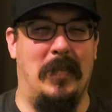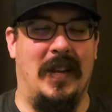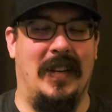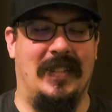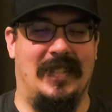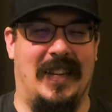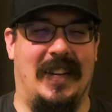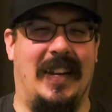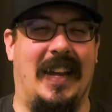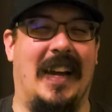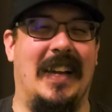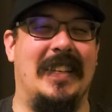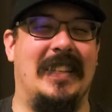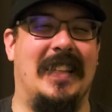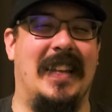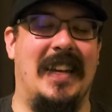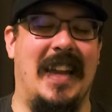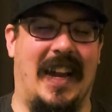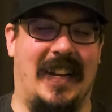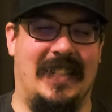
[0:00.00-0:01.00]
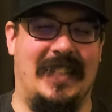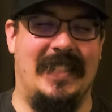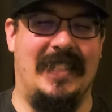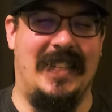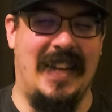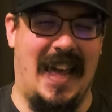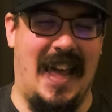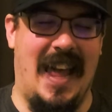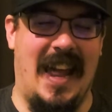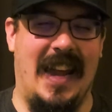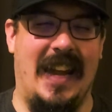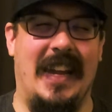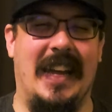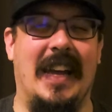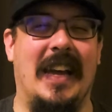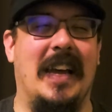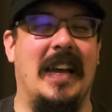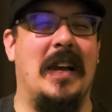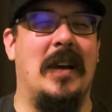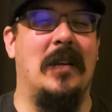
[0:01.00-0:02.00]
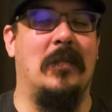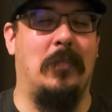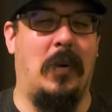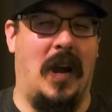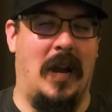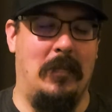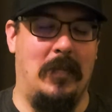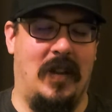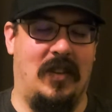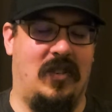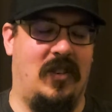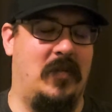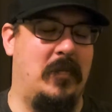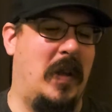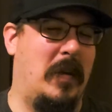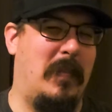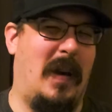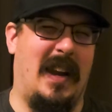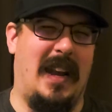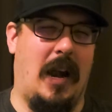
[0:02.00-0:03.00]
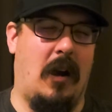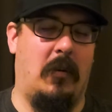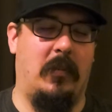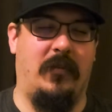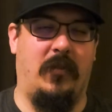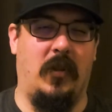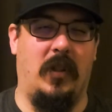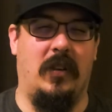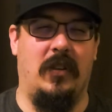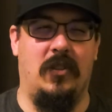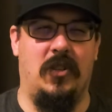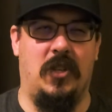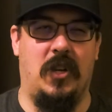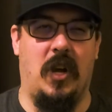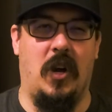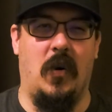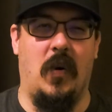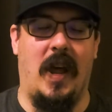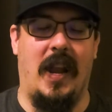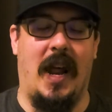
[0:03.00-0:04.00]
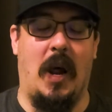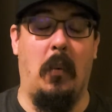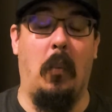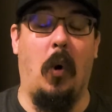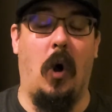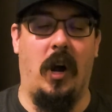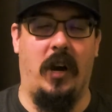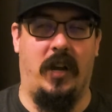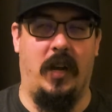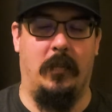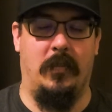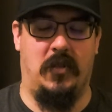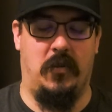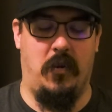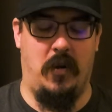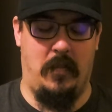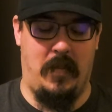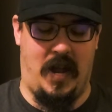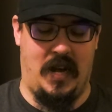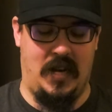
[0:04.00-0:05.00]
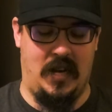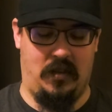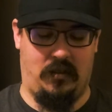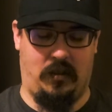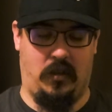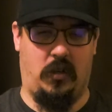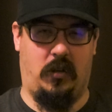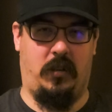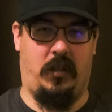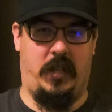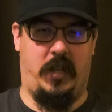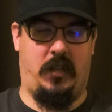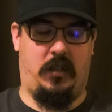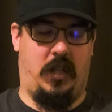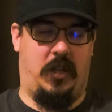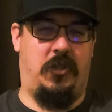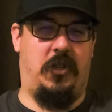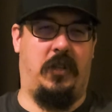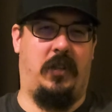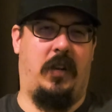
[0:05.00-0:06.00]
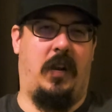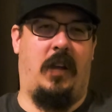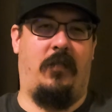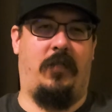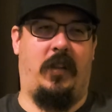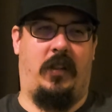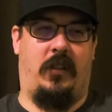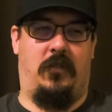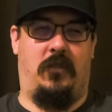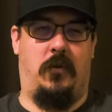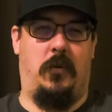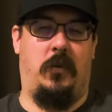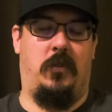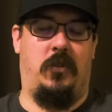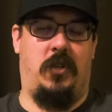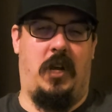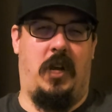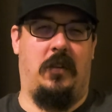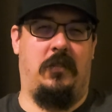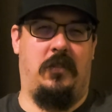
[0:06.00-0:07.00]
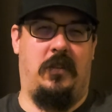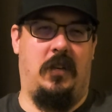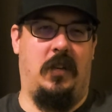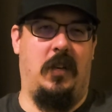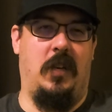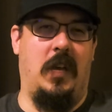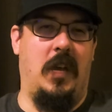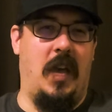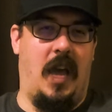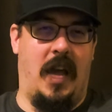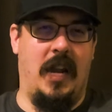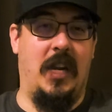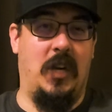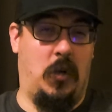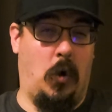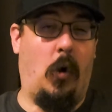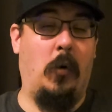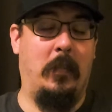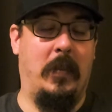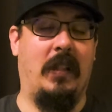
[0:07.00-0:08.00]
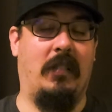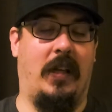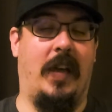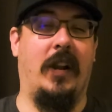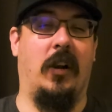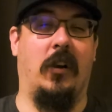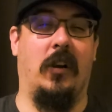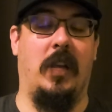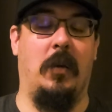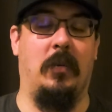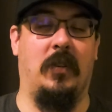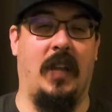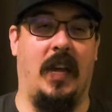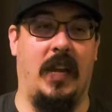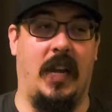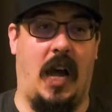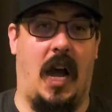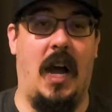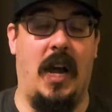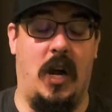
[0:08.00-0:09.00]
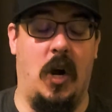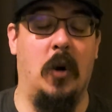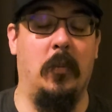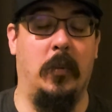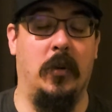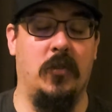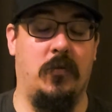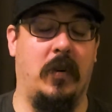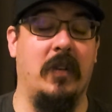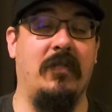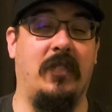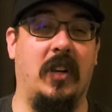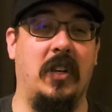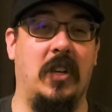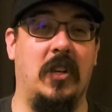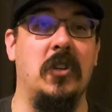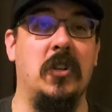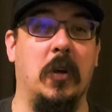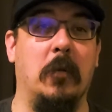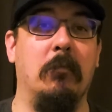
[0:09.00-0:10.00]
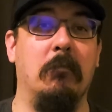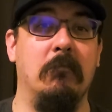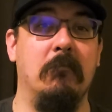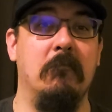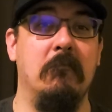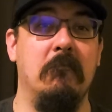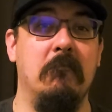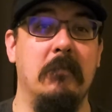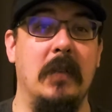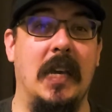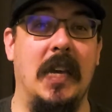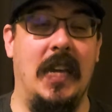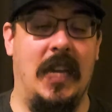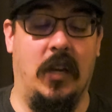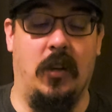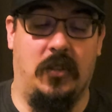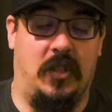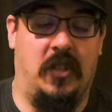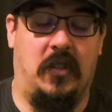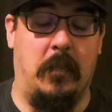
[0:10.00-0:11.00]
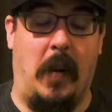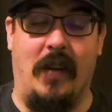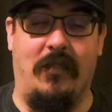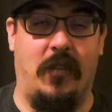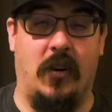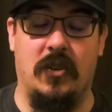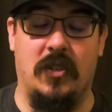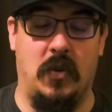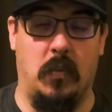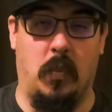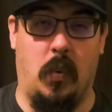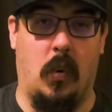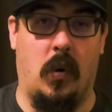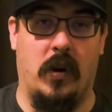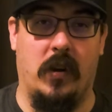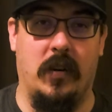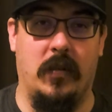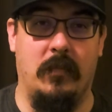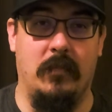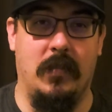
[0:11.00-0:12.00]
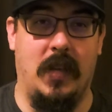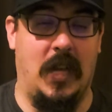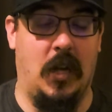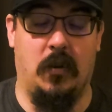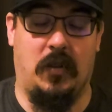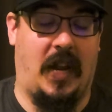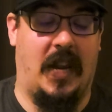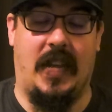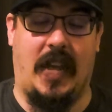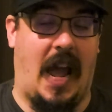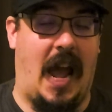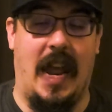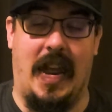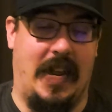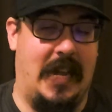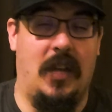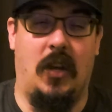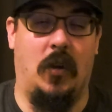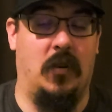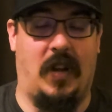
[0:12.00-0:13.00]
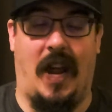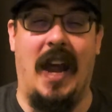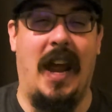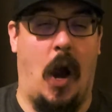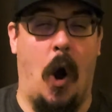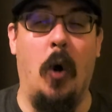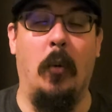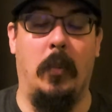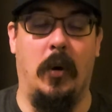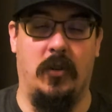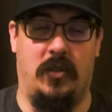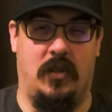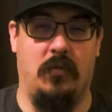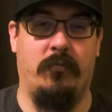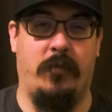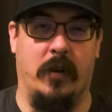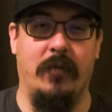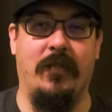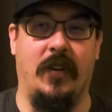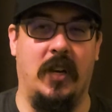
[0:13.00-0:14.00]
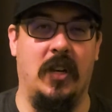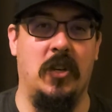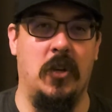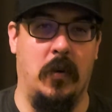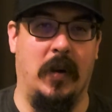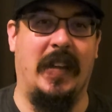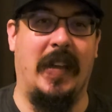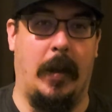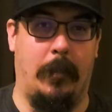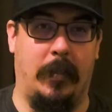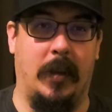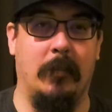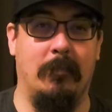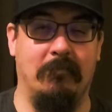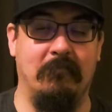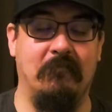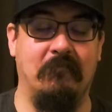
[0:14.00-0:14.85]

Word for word: being said, guys, the next day, Brian messaged me about an hour before the end of the show, and I walk up to him, and he's literally clutching the knife like this to his chest. And he told me later, he was like, "I almost refunded you." He goes, "It's my first award." He goes, "I almost refunded you and kept it."